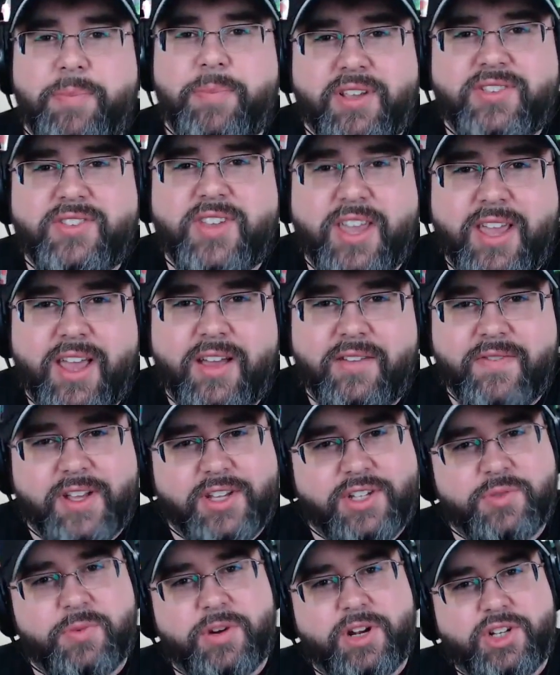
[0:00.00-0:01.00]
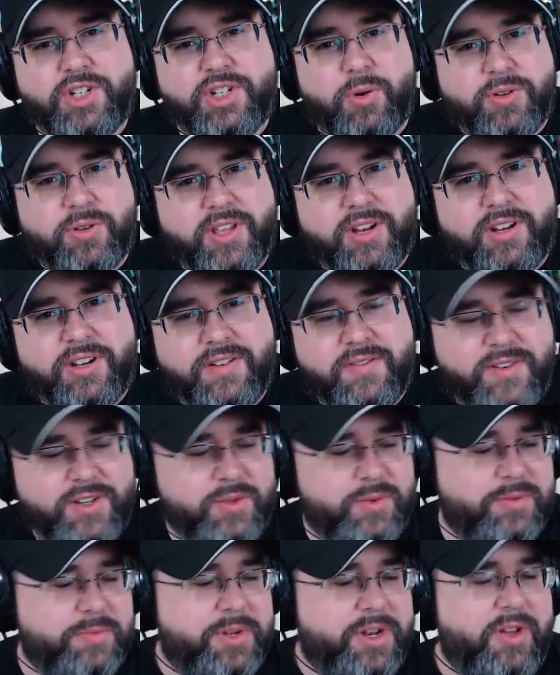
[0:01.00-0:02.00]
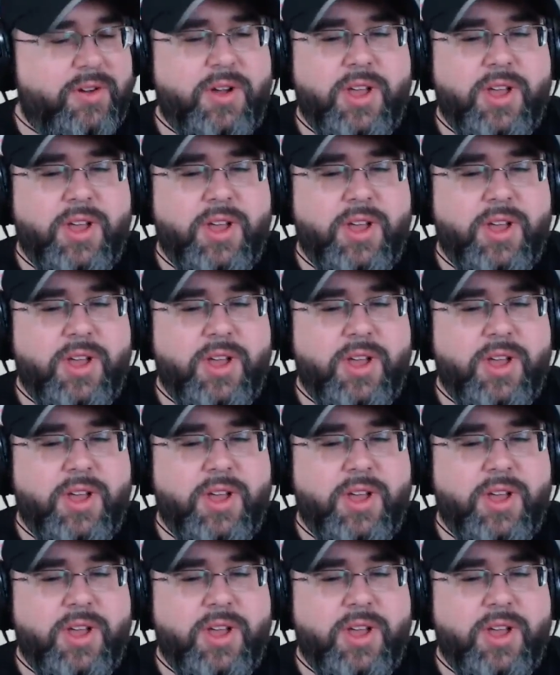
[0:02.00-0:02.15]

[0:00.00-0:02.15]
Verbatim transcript: as AF. I just want to choke that individual. But no,